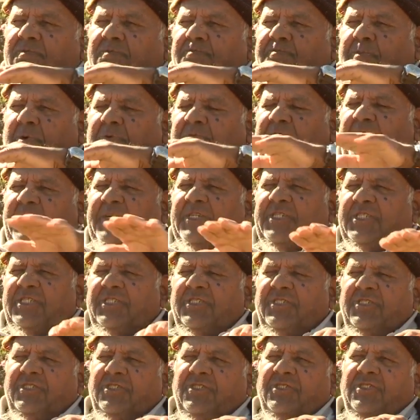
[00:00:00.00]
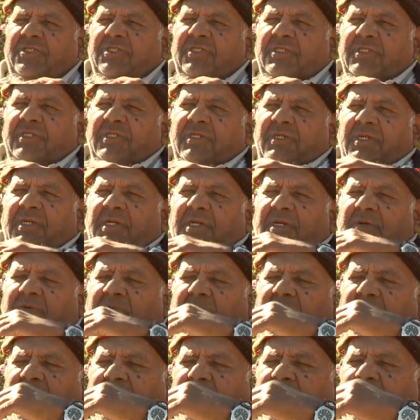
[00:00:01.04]
professions,
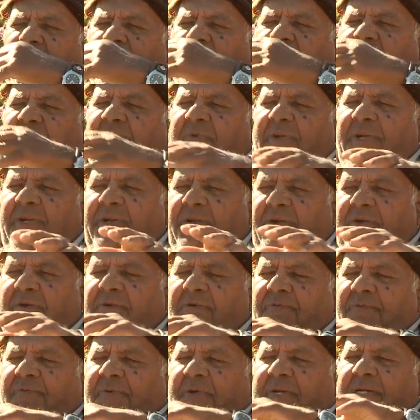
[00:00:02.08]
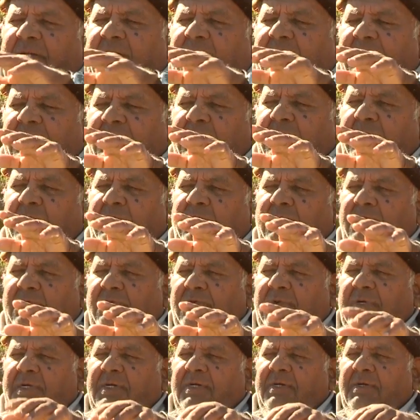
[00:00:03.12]
without fear of favour
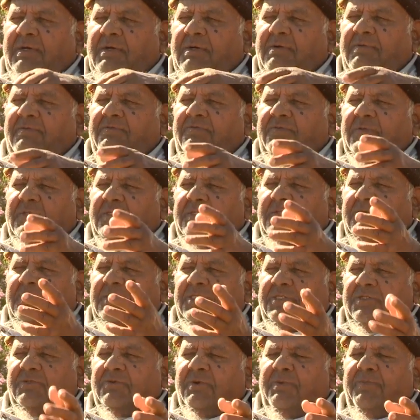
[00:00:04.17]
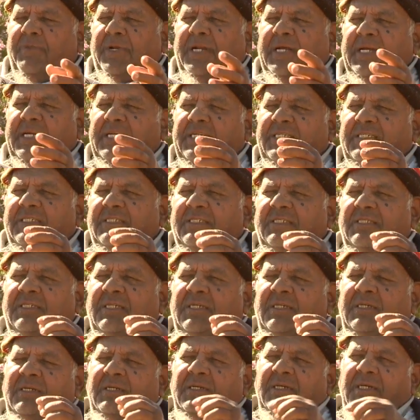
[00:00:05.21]
or of discrimination
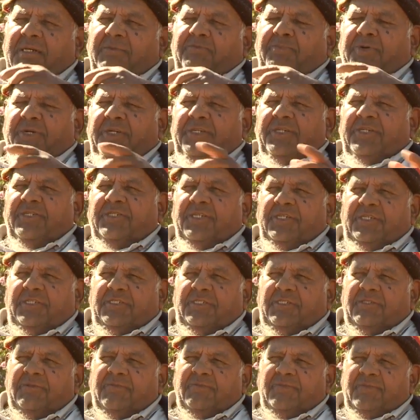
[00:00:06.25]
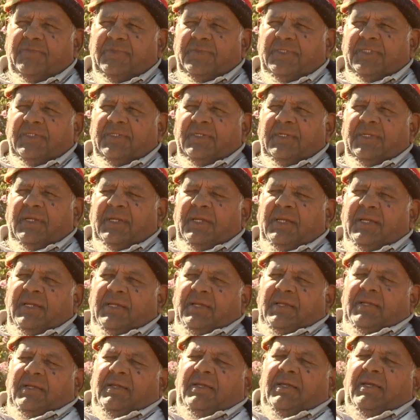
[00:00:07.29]
and prejudice.
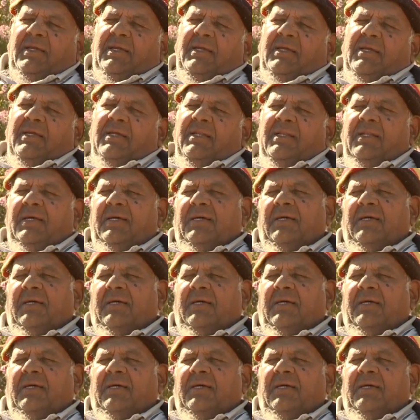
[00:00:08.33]
And